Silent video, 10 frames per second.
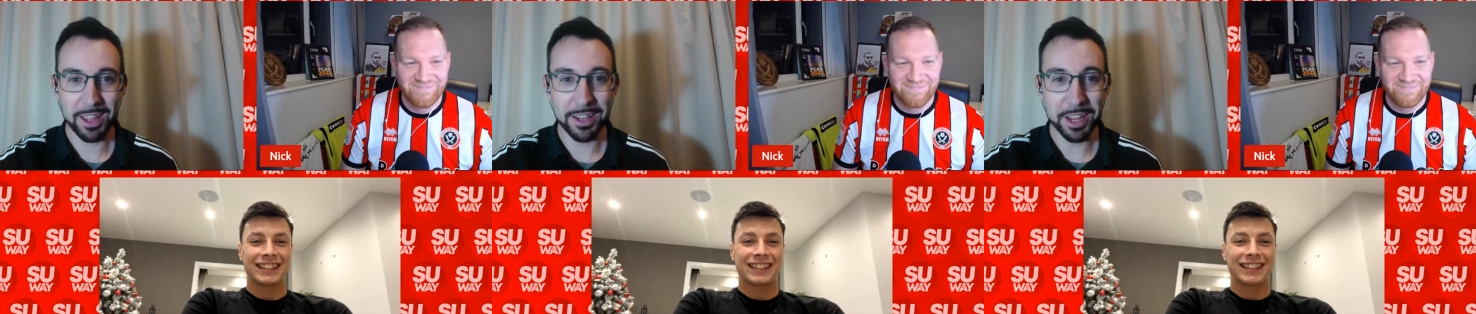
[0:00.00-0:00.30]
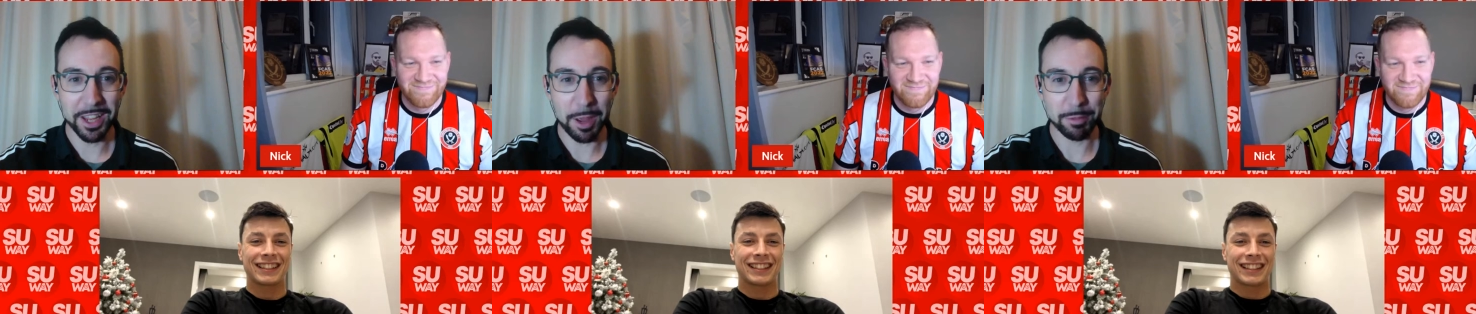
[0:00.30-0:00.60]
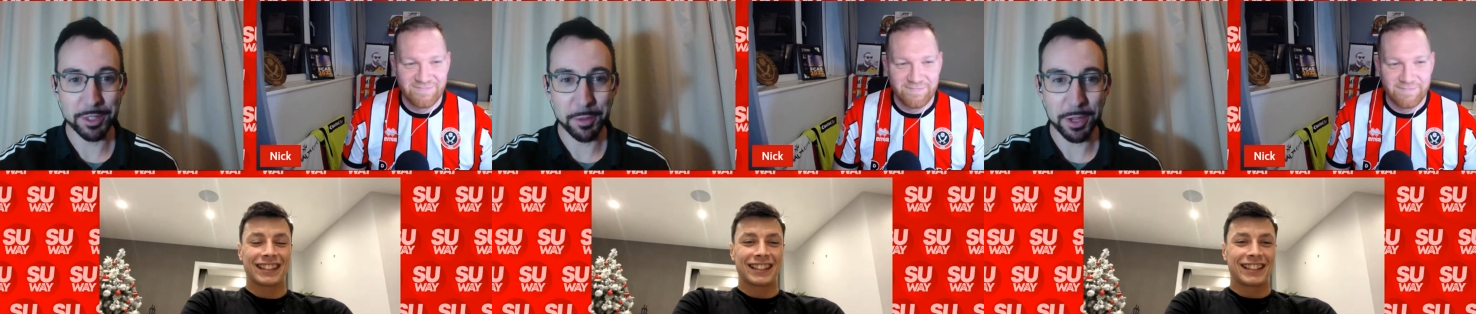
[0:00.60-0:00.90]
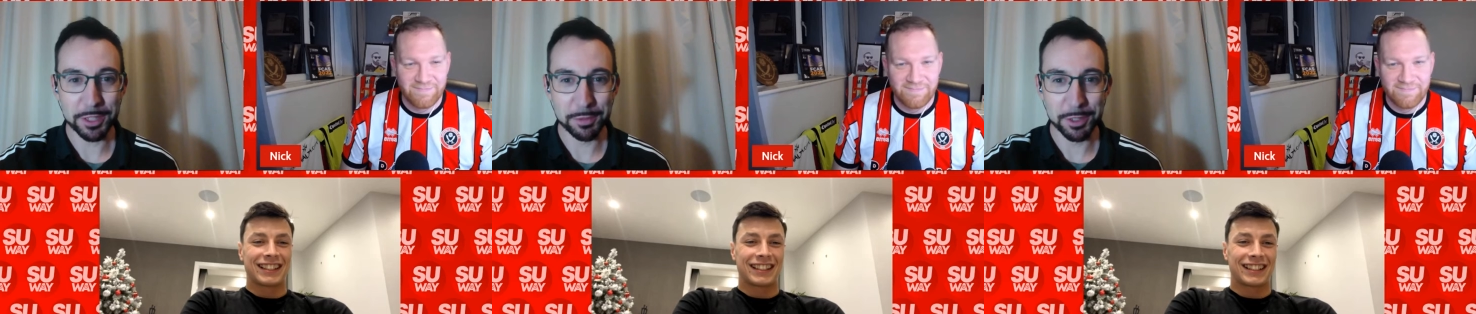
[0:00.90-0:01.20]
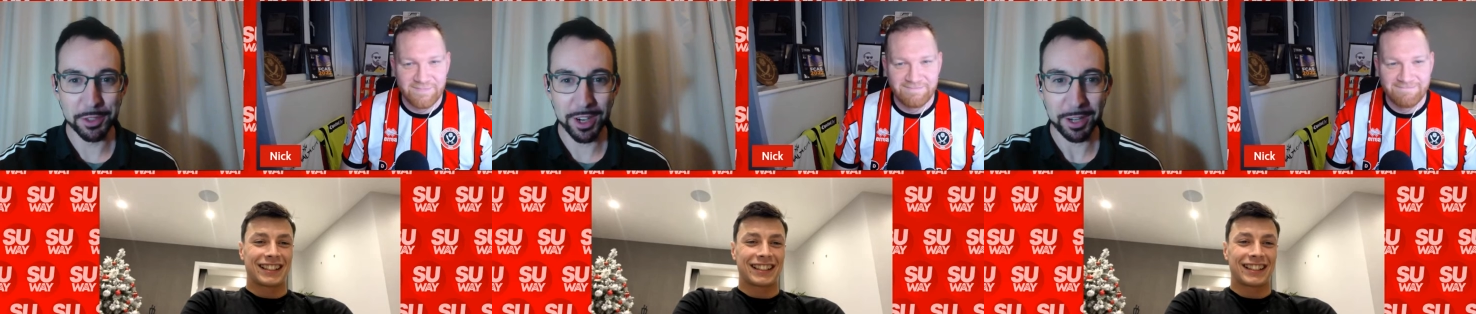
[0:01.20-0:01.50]
Speaker 1: hey Nick, it happens to the best of
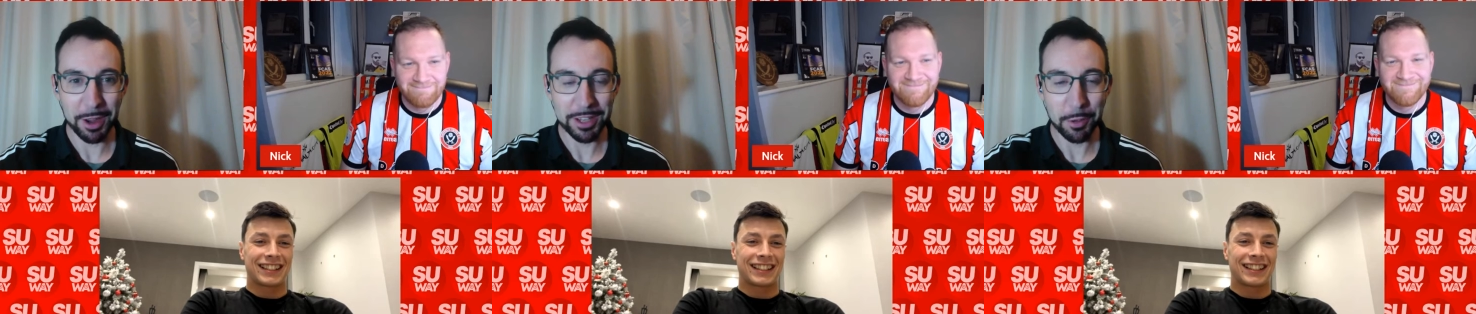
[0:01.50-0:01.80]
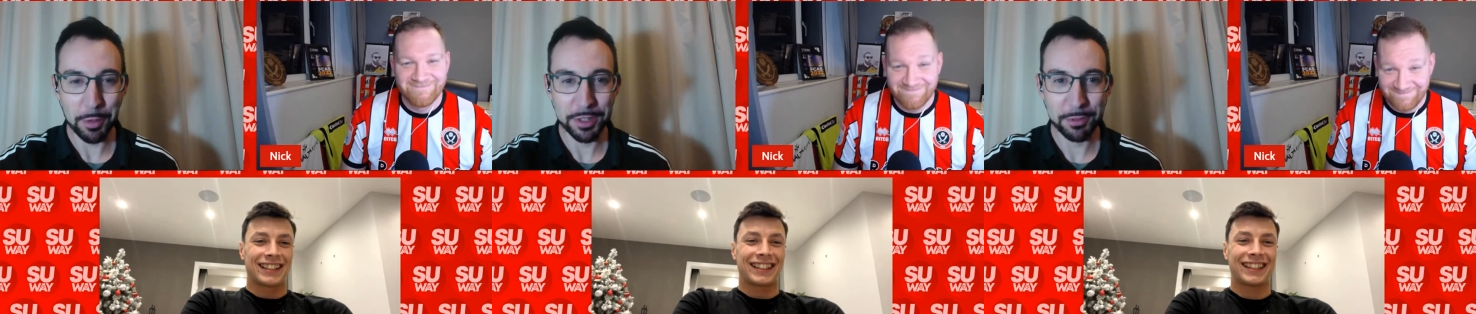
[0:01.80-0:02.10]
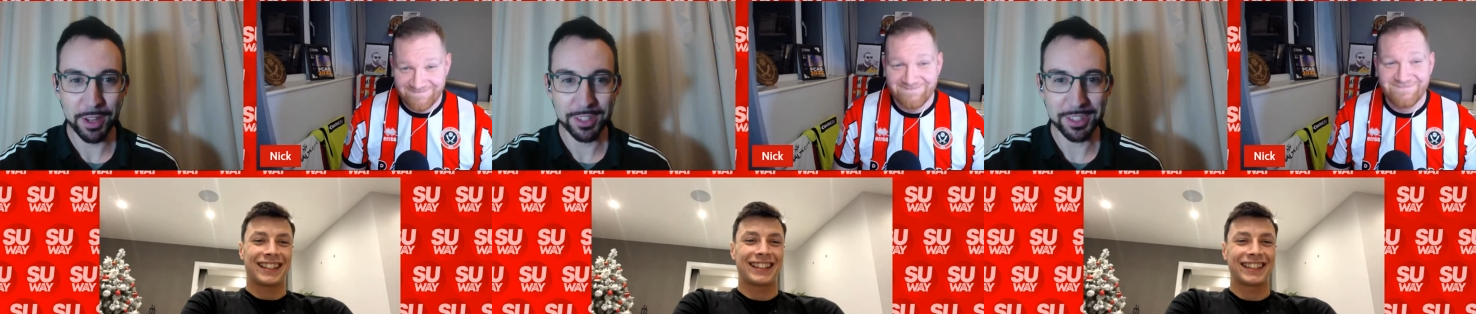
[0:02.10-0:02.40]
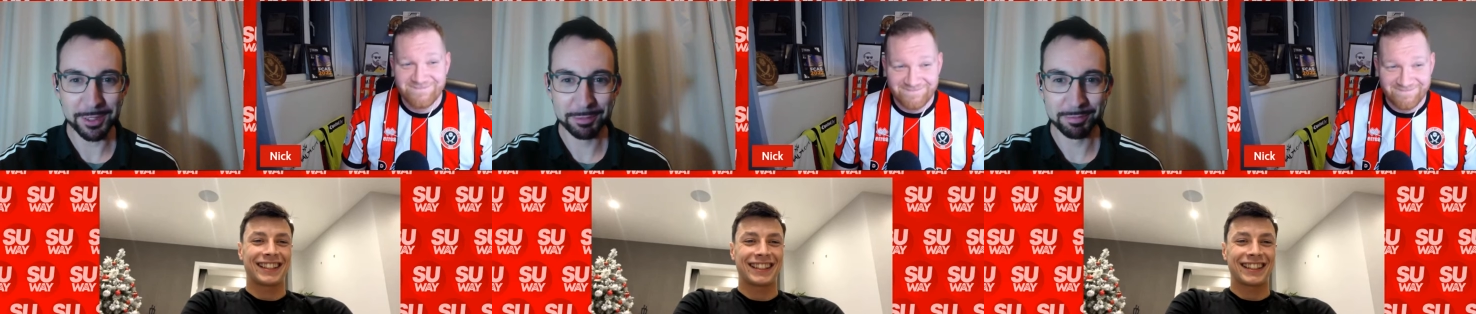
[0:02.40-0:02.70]
us, right? End up in defence.